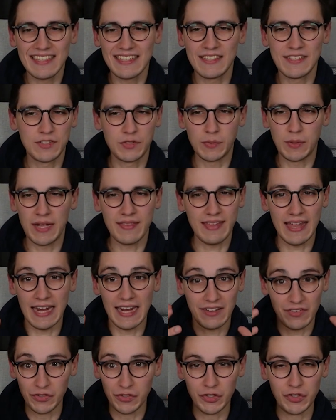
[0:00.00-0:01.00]
this threat
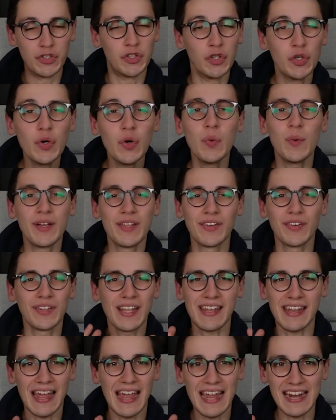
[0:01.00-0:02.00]
actor do with all
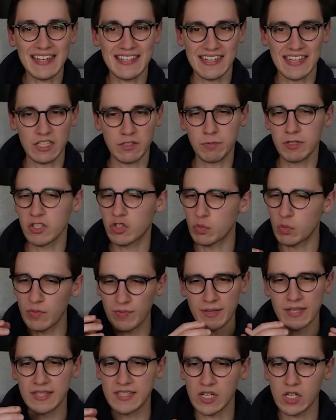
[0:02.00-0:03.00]
that access? Because we've
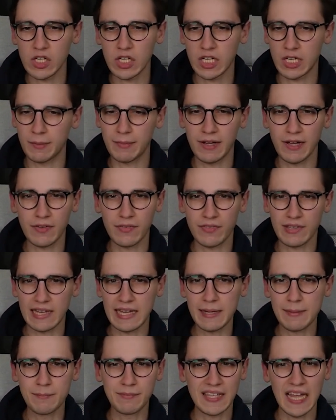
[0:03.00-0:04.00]
been talking about
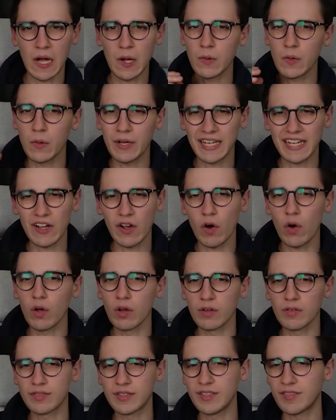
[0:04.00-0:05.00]
him downloading
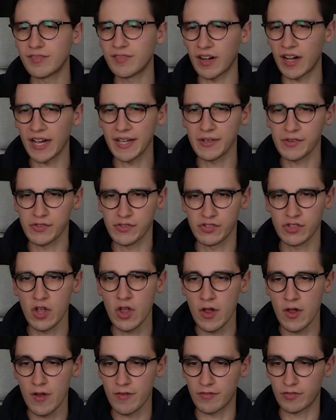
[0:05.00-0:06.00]
all of the files
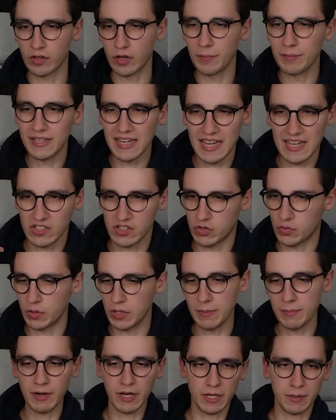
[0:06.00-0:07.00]
from the
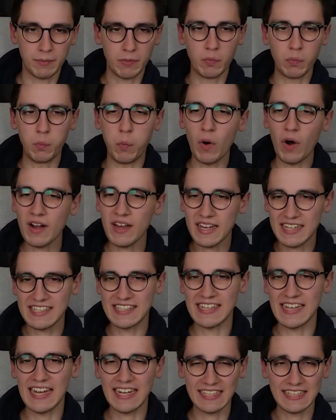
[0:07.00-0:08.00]
S3 bucket, but what
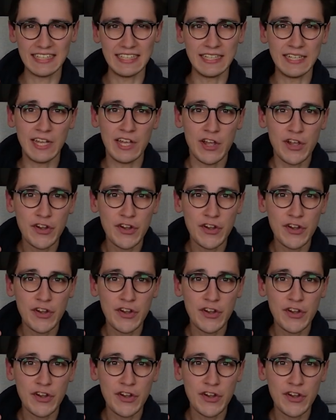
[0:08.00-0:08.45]
exactly